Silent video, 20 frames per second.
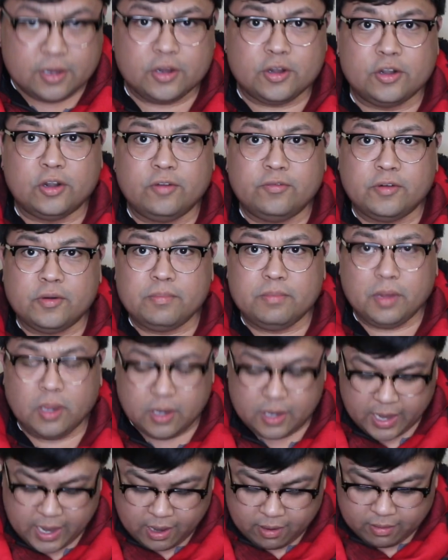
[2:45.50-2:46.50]
girl from
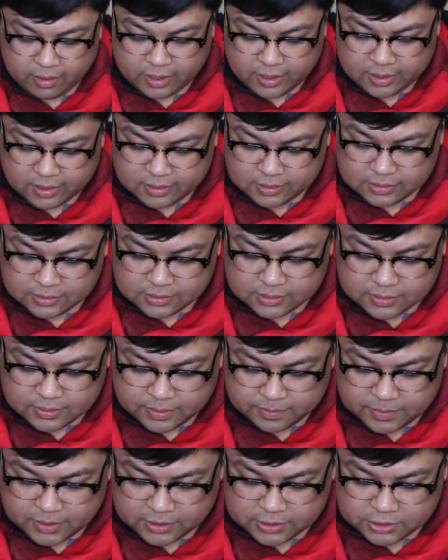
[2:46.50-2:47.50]
Bulgaria, and so
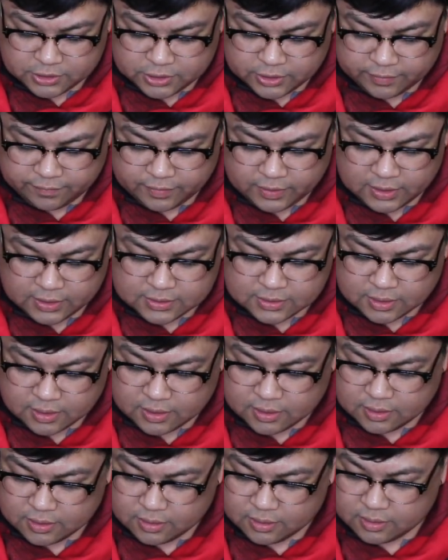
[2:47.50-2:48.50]
I'm not sure if these
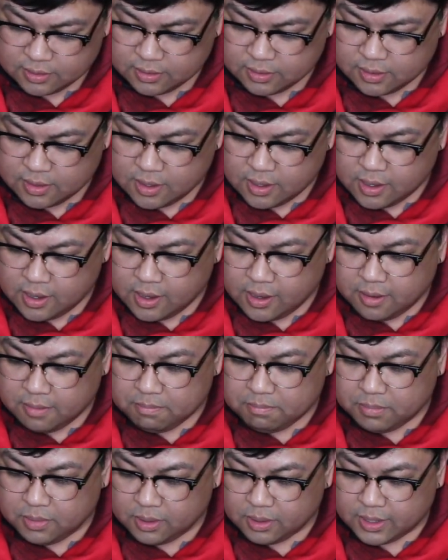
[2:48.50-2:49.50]
are
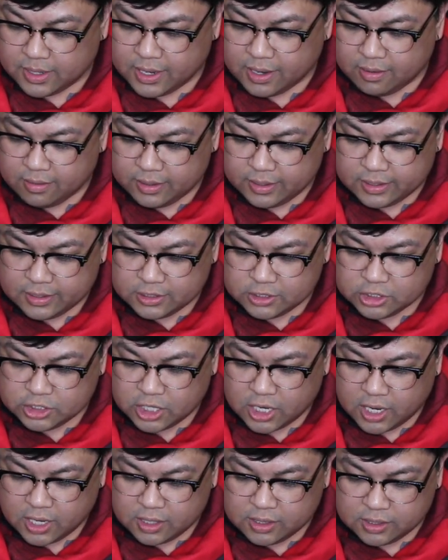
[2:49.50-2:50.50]
Bulgarian
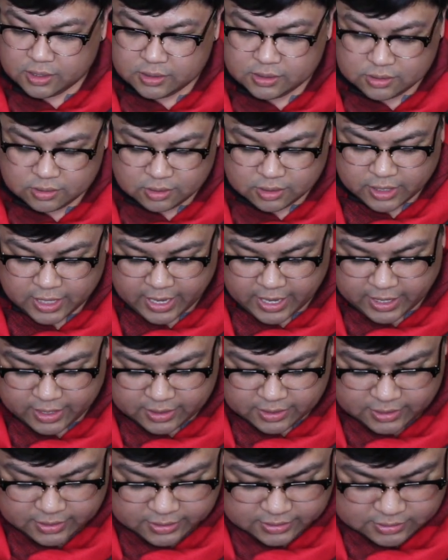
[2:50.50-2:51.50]
chocolates or
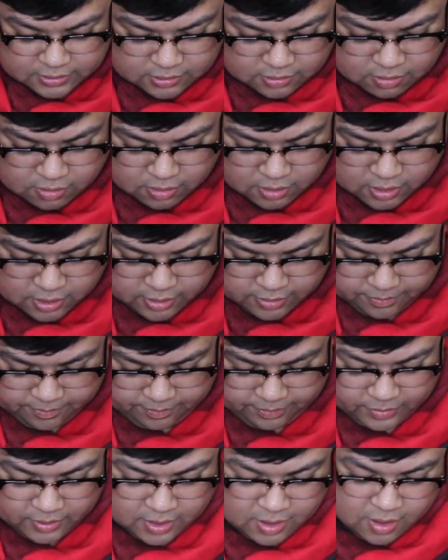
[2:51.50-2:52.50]
candies
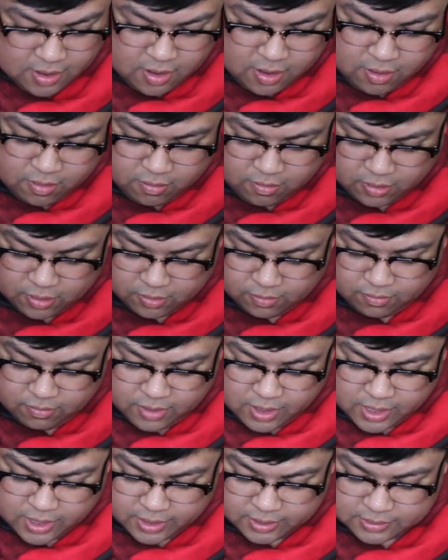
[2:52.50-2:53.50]
or
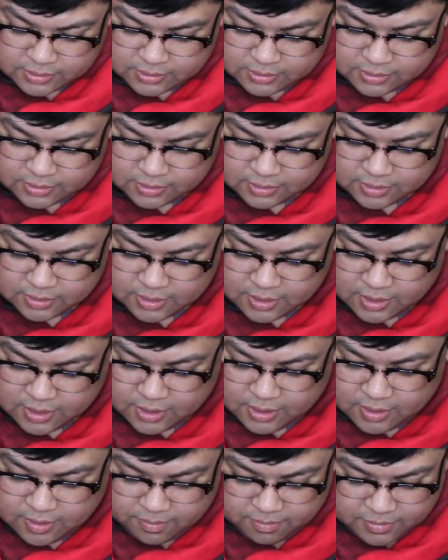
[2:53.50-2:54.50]
what,
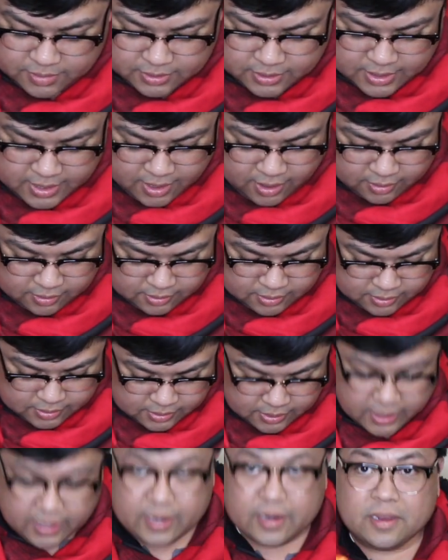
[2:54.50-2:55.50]
but they all
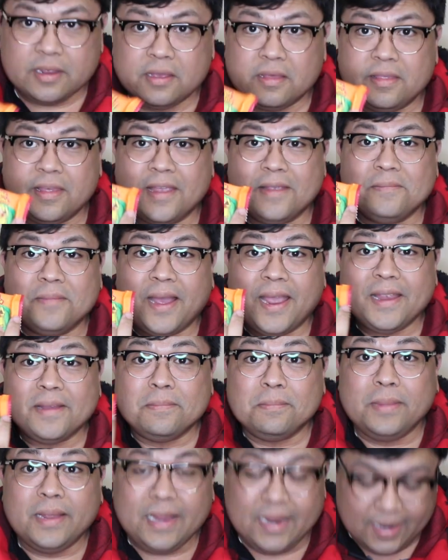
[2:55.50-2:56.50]
look like they
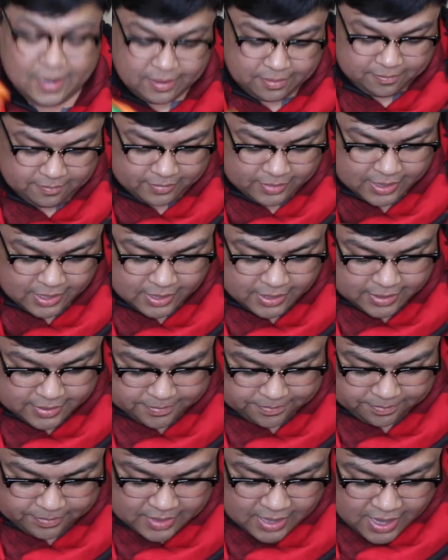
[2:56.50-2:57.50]
might be.
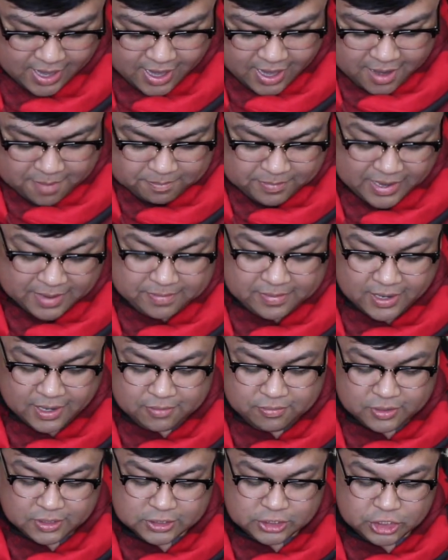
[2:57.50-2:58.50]
Maybe
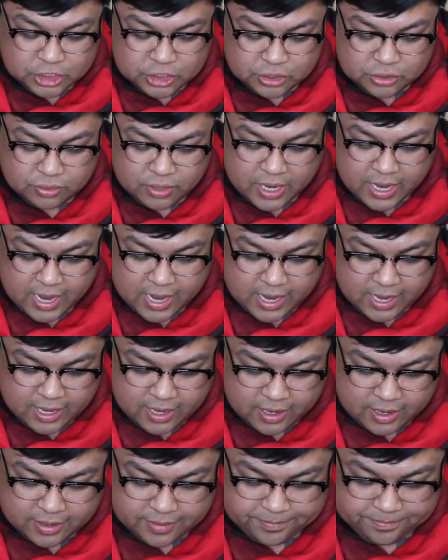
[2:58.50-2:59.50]
I will do
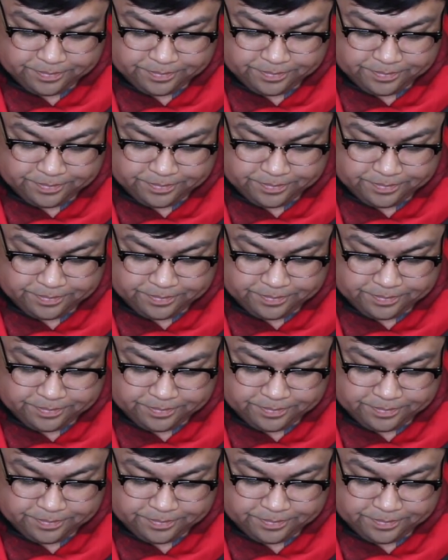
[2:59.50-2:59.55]
a